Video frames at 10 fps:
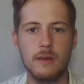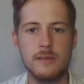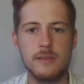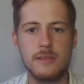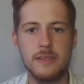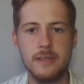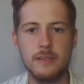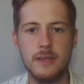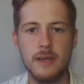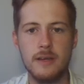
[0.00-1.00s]
steel
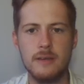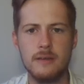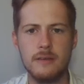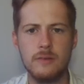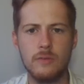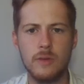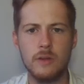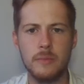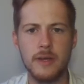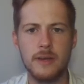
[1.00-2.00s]
again. We'll
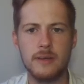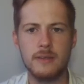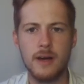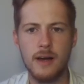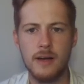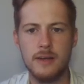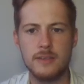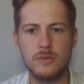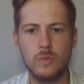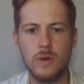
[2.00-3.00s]
make it I
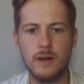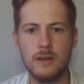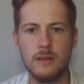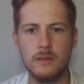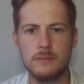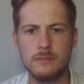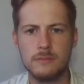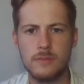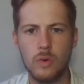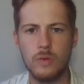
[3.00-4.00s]
as well,
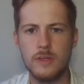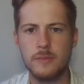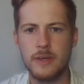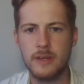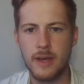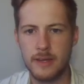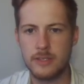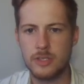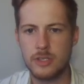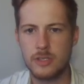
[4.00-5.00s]
or let's make it
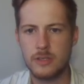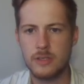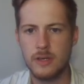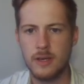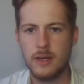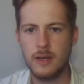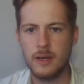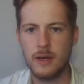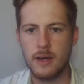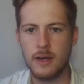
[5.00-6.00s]
H.
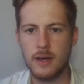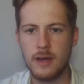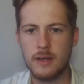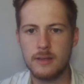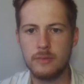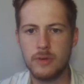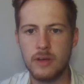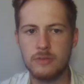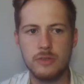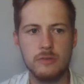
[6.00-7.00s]
And then we
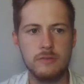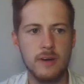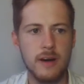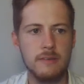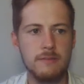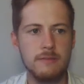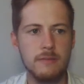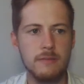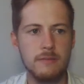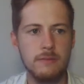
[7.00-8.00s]
have
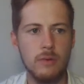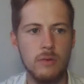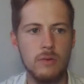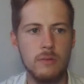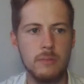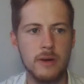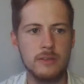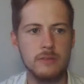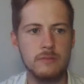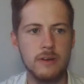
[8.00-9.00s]
254 by
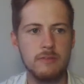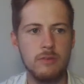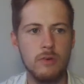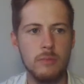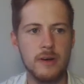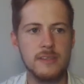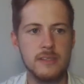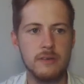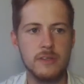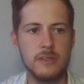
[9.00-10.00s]
254 by
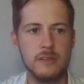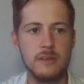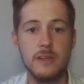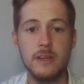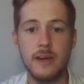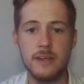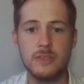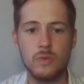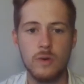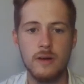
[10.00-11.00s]
73
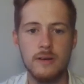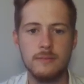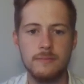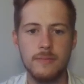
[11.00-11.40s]
H1.